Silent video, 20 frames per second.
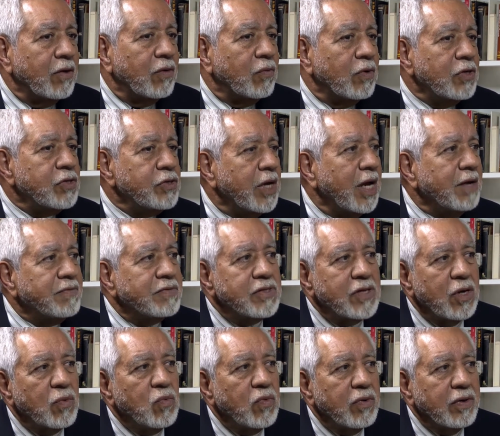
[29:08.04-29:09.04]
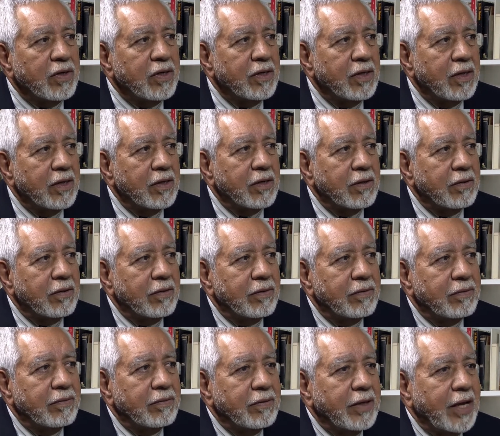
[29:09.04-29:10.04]
have someone
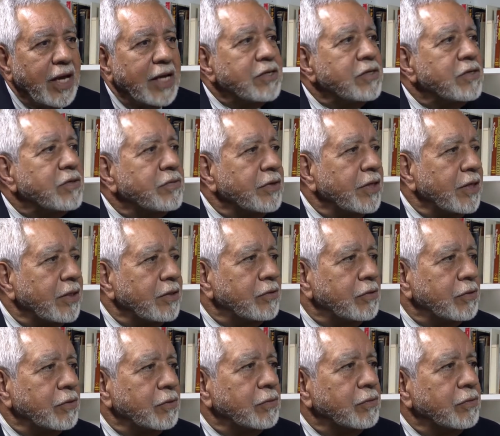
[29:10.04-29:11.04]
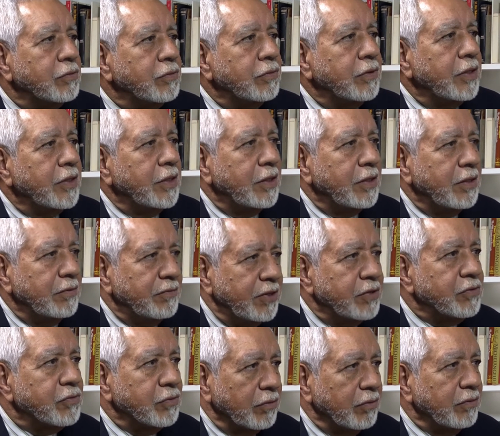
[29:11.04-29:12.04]
answering to an
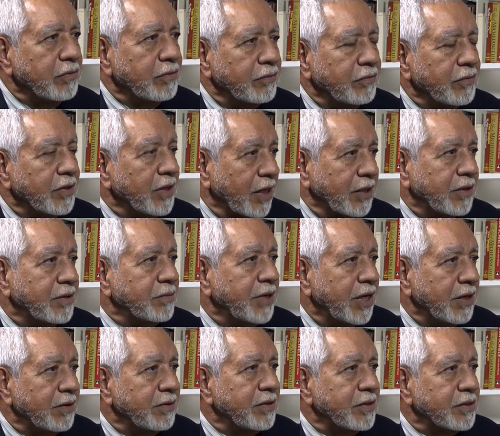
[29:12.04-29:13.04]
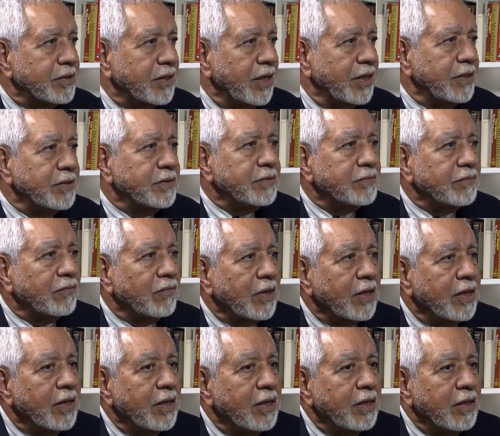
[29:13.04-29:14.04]
individual, like the mayor in this case,
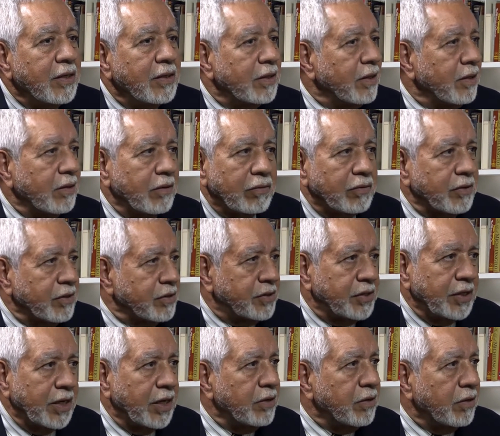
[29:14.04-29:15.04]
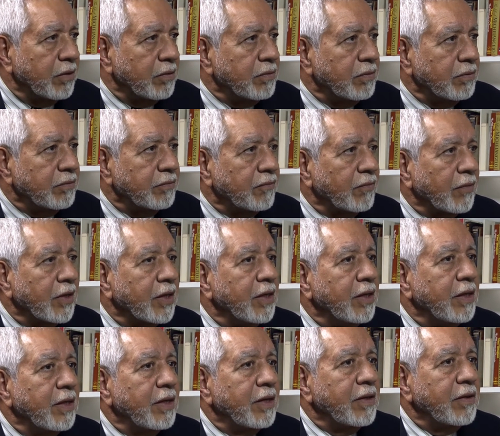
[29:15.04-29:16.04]
or the CAO,
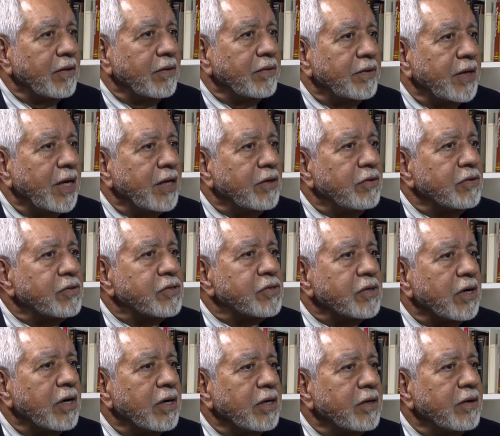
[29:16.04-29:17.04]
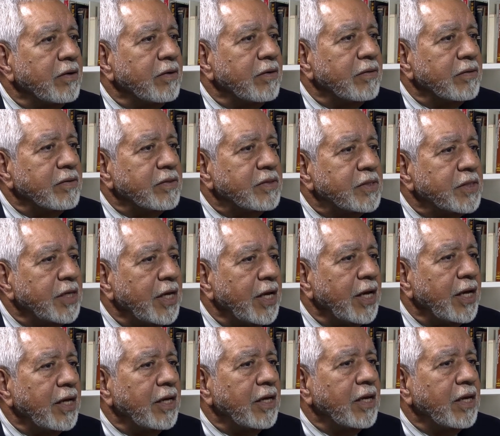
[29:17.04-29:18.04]
that you start
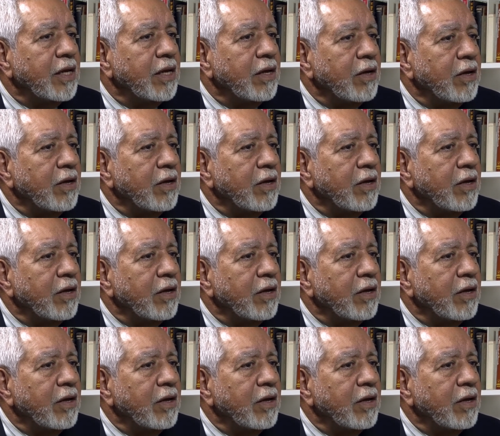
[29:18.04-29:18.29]
seeing